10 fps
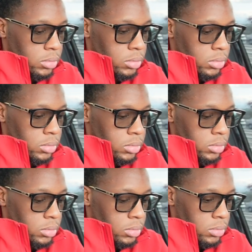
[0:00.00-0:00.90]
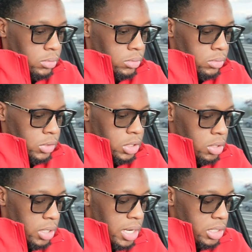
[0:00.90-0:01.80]
Like honestly. So
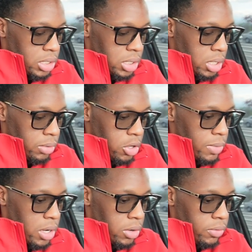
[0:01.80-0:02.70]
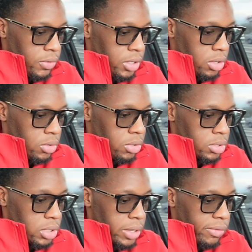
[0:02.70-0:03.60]
can I just upload my own video, or
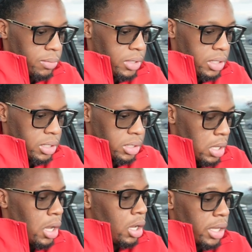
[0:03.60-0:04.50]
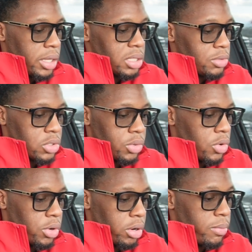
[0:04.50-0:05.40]
does it have to be okay? Because I'm just gonna
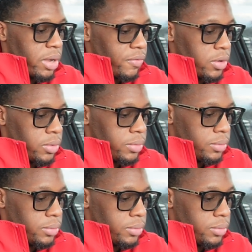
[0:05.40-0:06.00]
record it on my phone.